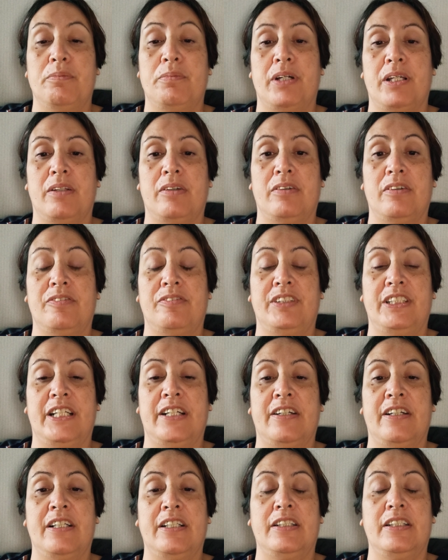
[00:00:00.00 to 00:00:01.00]
brother of
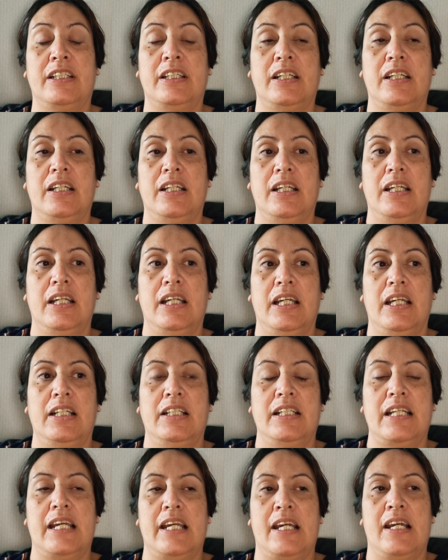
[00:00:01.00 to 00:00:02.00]
Jared
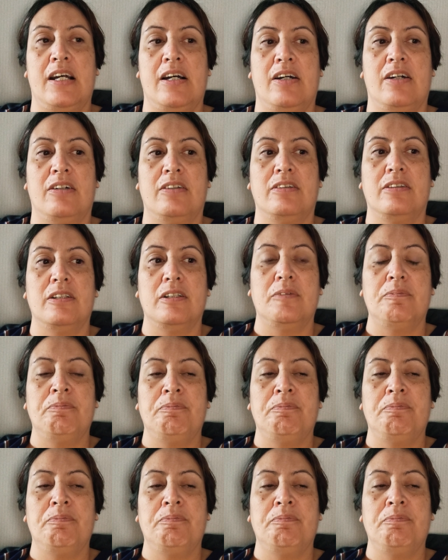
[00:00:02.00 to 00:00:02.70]
and how